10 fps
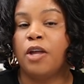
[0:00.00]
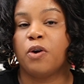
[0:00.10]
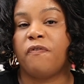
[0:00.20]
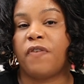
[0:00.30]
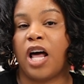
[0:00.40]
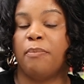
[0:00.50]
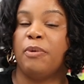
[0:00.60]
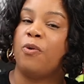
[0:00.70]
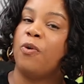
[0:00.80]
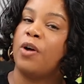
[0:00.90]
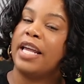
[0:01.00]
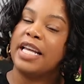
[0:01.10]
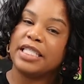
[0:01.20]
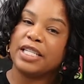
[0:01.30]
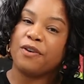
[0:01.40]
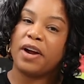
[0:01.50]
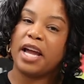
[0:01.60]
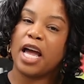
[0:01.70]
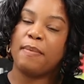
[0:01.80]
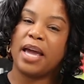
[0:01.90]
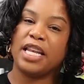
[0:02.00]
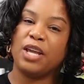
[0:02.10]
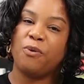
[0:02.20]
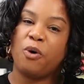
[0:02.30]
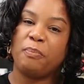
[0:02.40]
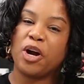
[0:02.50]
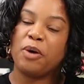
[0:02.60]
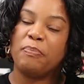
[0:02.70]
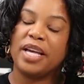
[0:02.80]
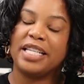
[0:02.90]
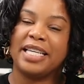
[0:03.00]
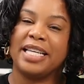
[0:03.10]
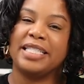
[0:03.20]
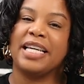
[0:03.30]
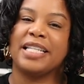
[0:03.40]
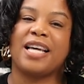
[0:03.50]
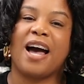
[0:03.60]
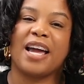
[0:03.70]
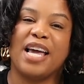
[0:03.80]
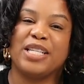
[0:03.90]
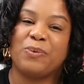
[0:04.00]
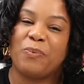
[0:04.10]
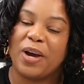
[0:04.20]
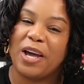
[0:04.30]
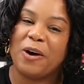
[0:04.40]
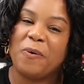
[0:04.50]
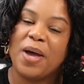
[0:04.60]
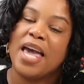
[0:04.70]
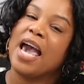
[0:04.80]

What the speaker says: You can follow me on Instagram at neaonpurpose and TikTok as well.